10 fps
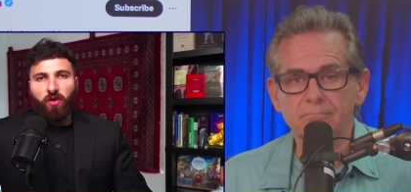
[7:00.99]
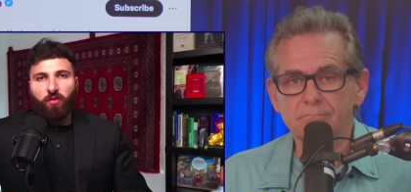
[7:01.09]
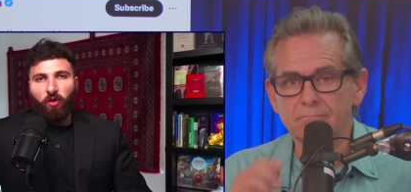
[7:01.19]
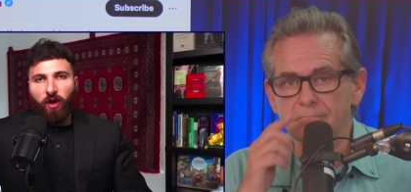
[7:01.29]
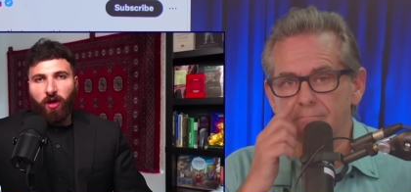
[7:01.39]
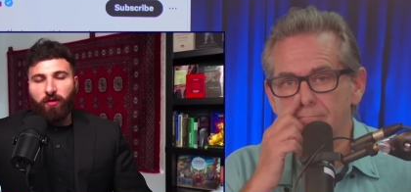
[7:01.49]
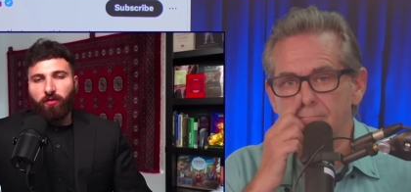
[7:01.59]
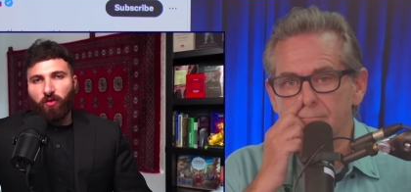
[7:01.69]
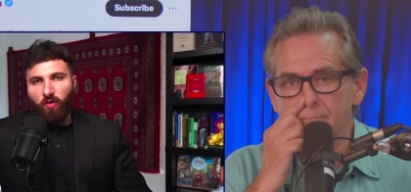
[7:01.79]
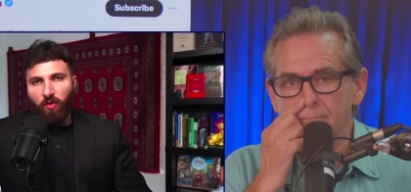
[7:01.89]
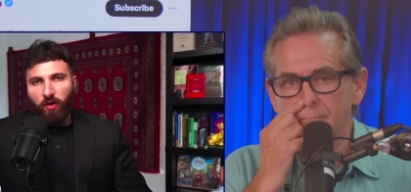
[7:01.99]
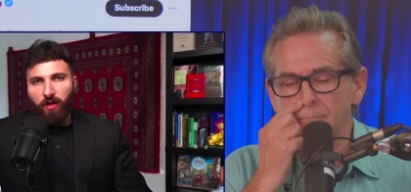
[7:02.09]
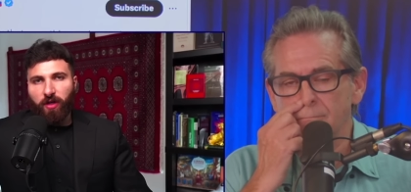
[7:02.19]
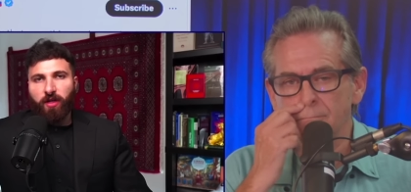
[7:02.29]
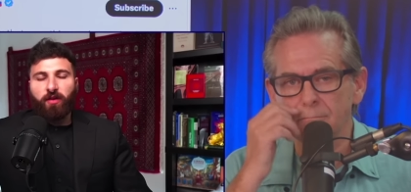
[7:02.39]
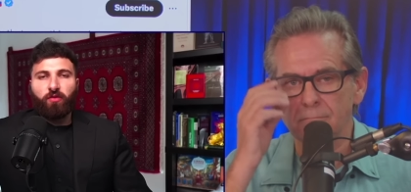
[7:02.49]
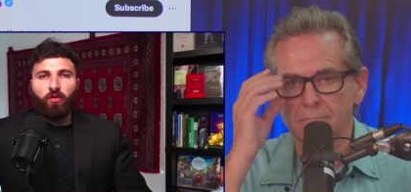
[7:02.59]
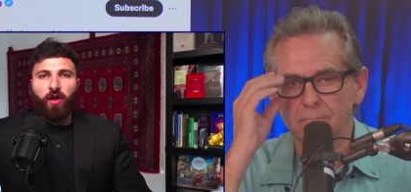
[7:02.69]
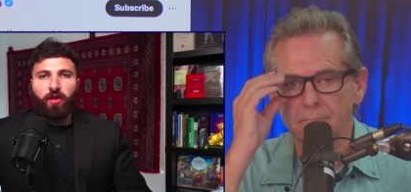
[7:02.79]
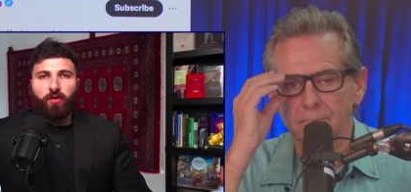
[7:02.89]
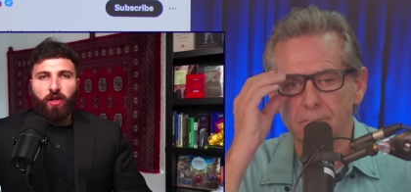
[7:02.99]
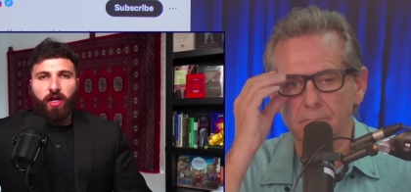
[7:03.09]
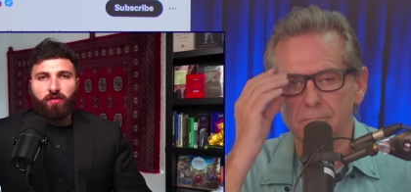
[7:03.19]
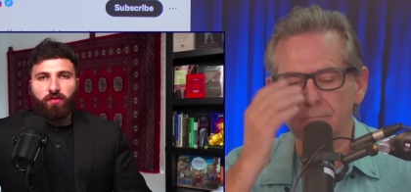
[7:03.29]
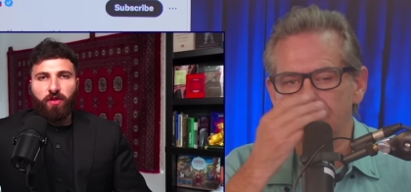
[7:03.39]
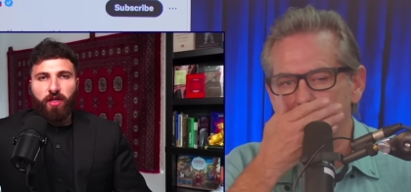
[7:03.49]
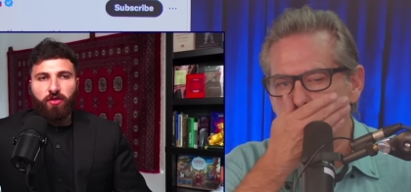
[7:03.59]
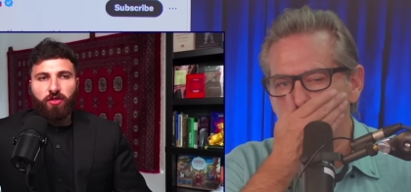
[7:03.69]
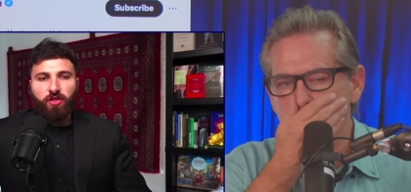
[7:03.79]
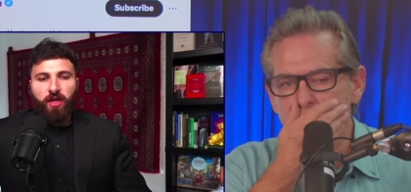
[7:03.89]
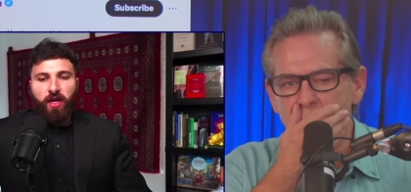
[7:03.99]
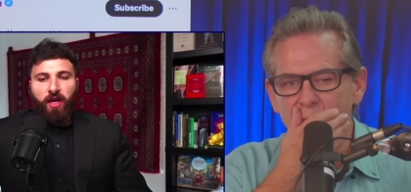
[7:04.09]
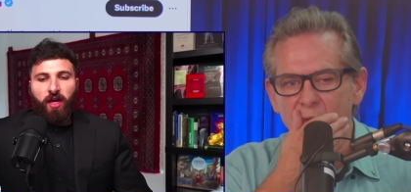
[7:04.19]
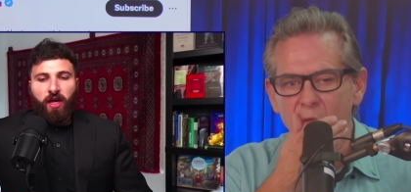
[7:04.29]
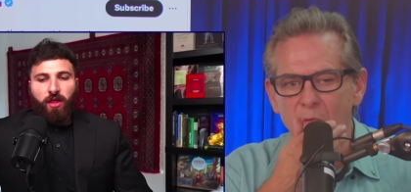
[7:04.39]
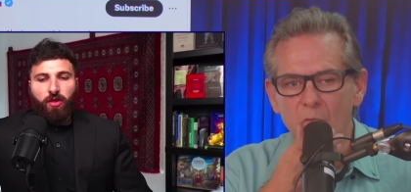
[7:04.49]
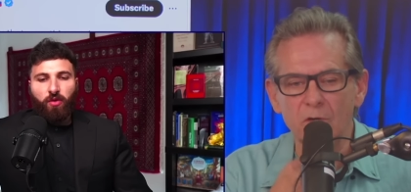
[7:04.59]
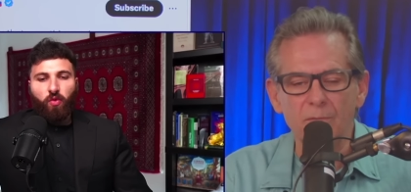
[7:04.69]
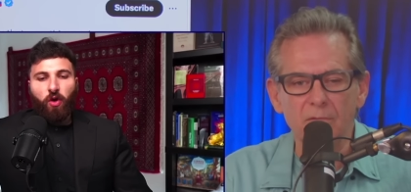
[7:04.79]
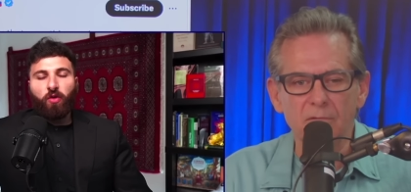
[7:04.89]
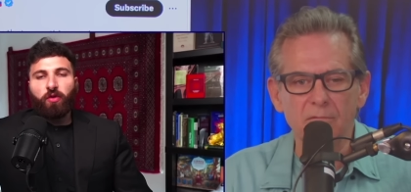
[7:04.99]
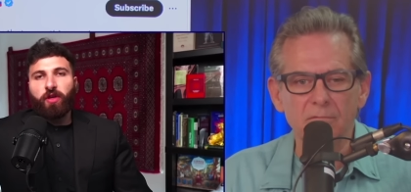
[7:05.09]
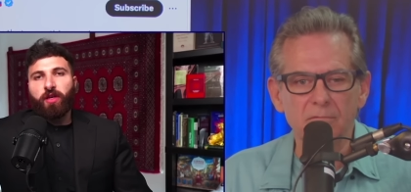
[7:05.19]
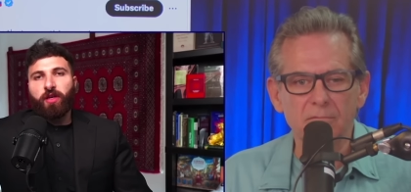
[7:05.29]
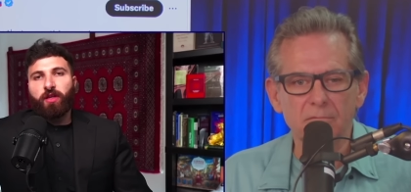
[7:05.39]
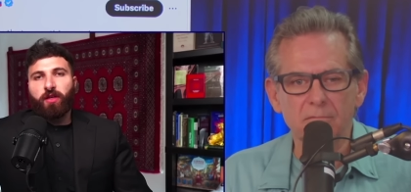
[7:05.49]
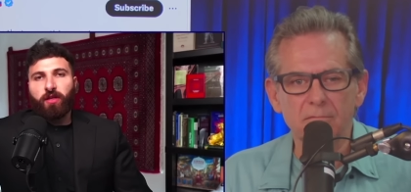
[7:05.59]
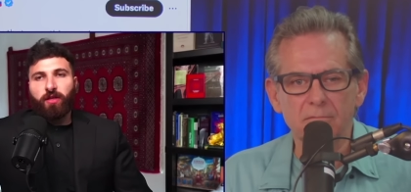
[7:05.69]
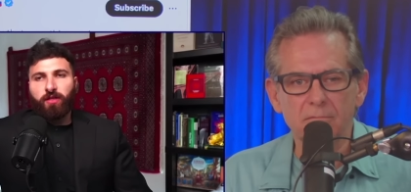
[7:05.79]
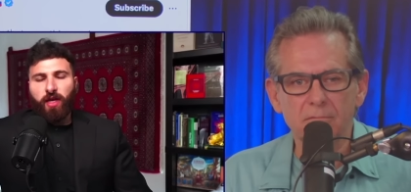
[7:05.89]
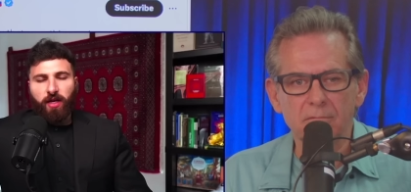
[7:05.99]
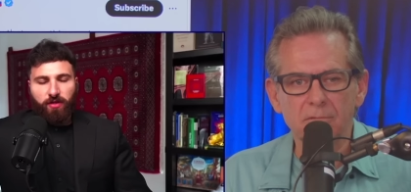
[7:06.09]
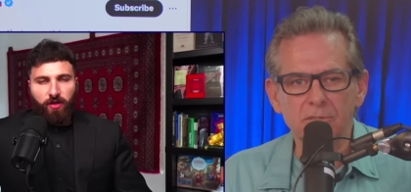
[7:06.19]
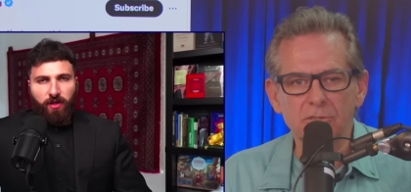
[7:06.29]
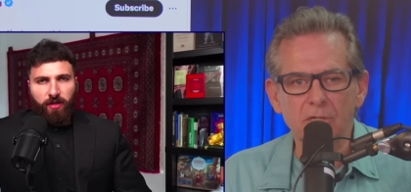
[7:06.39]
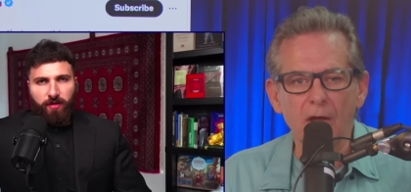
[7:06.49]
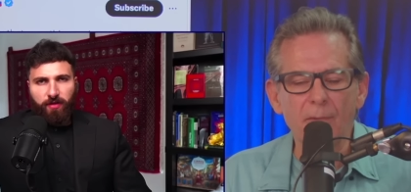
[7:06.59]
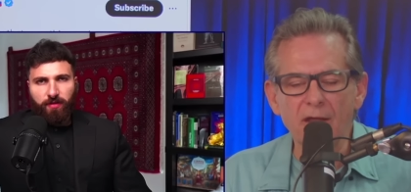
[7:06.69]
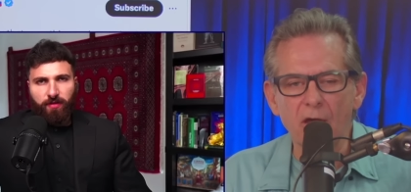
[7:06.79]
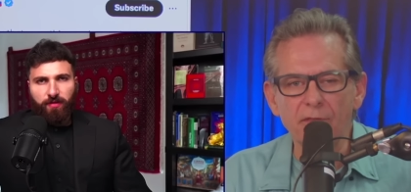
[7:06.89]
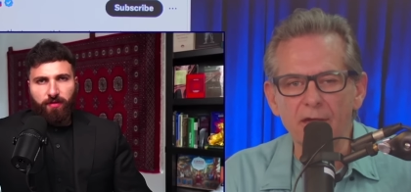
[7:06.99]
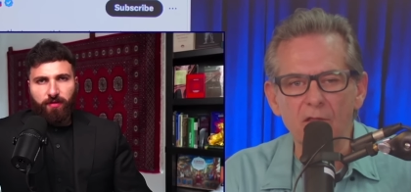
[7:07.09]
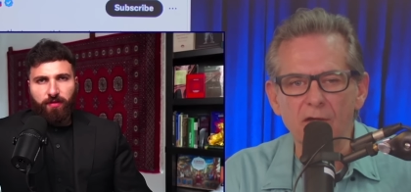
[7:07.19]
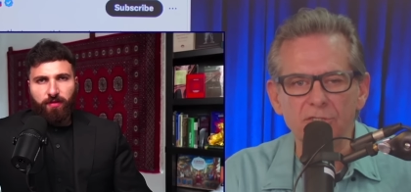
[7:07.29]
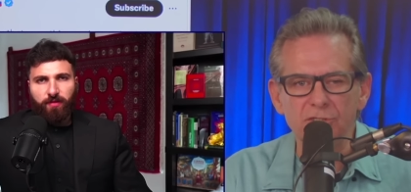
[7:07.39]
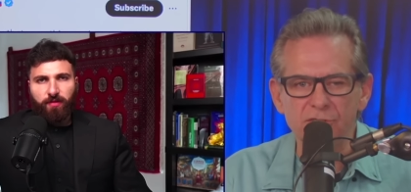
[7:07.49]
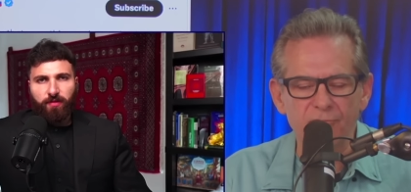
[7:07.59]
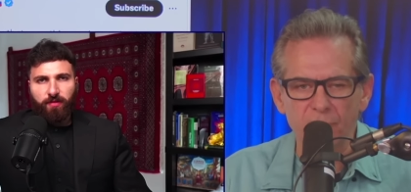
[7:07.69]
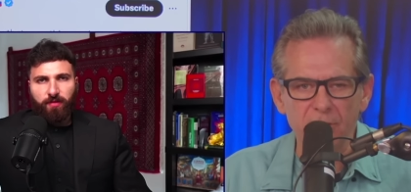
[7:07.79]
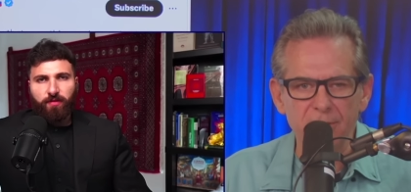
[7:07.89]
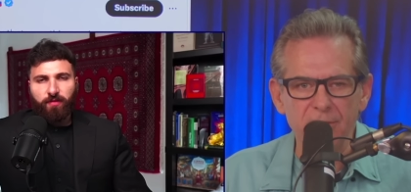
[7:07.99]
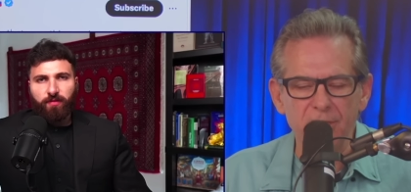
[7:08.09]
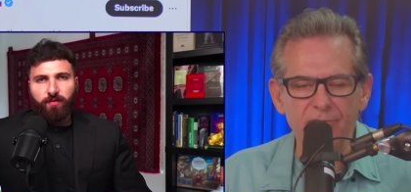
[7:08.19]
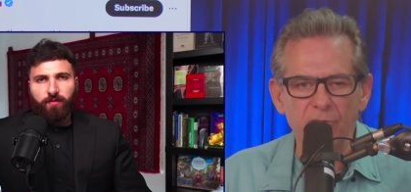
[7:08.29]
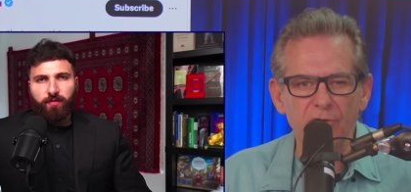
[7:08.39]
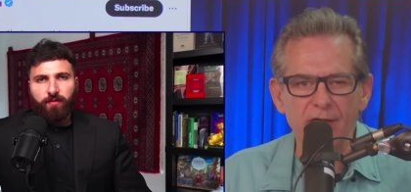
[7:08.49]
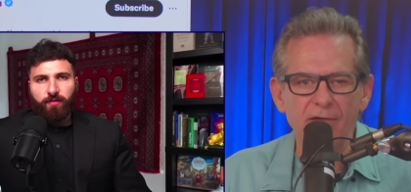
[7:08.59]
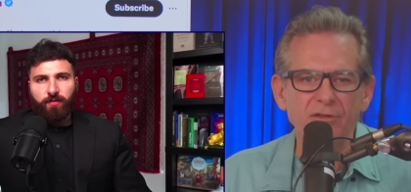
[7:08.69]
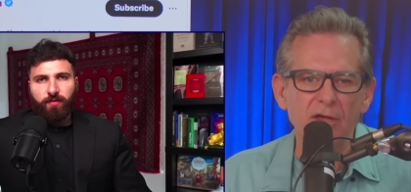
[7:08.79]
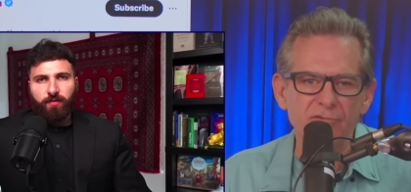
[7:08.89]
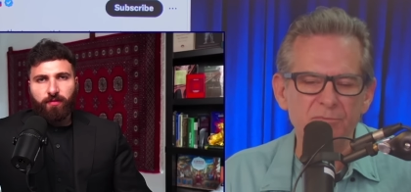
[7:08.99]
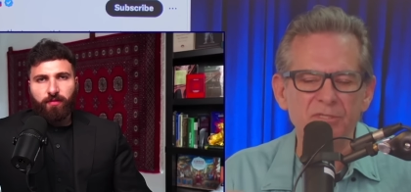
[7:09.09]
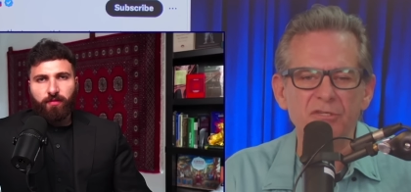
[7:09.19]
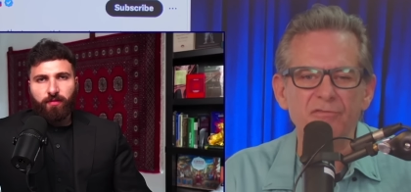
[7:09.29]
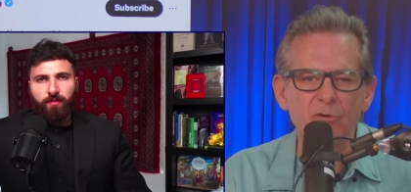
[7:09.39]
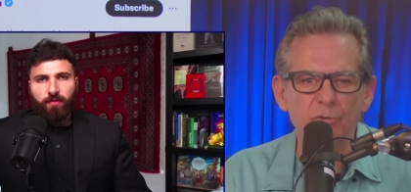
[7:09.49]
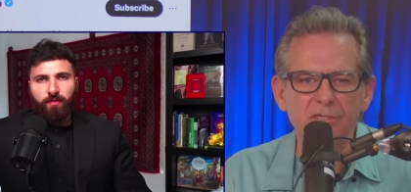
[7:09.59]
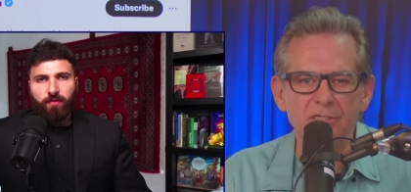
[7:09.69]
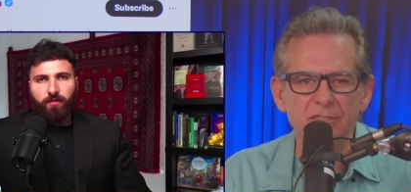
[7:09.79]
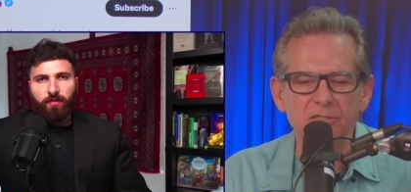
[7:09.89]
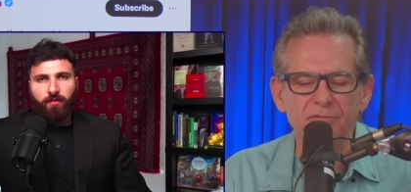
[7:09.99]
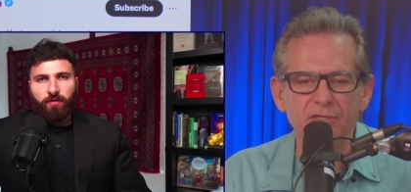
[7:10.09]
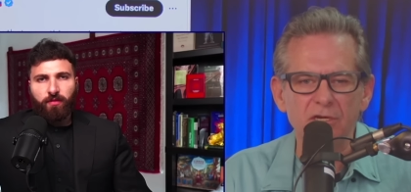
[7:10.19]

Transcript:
Speaker 1: abroad for work and for other kinds of things.
Speaker 2: The what, worry...
Speaker 1: Yeah, sorry.
Speaker 2: Are they allowed to just freely leave, or do they have to have a specific reason to
Speaker 1: leave the